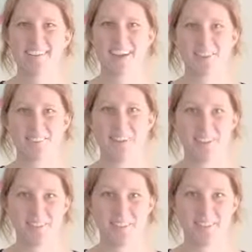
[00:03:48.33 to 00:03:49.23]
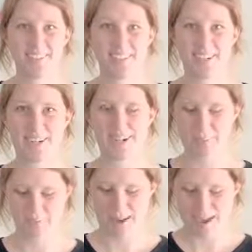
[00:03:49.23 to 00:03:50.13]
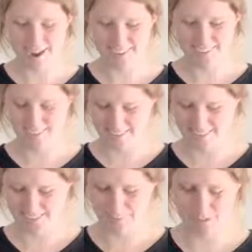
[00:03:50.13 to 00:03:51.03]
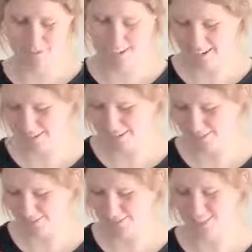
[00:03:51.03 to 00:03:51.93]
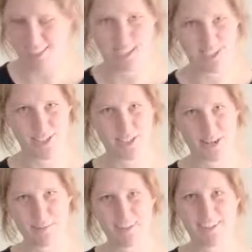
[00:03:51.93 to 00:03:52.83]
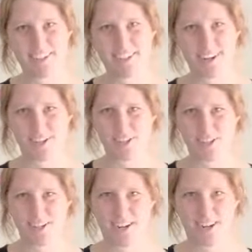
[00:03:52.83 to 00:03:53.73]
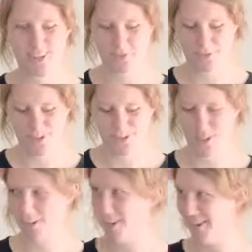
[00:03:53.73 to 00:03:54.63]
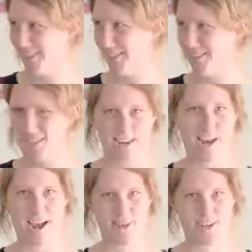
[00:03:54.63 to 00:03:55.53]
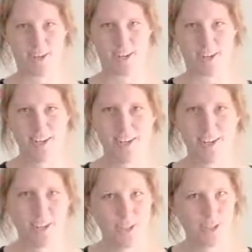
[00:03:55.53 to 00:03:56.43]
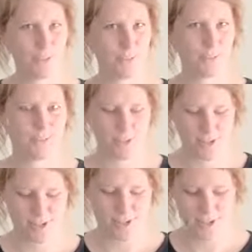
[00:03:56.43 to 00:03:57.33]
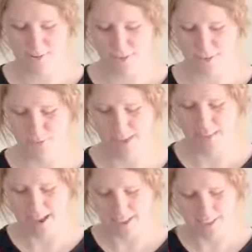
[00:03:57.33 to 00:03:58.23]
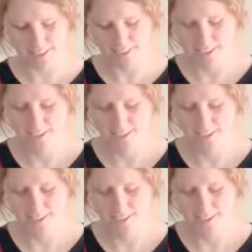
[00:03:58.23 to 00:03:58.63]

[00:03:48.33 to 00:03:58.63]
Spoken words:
All right, we are back. I have the ice cream here. I just took it out of the freezer. It is the day after. You certainly don't have to wait that long.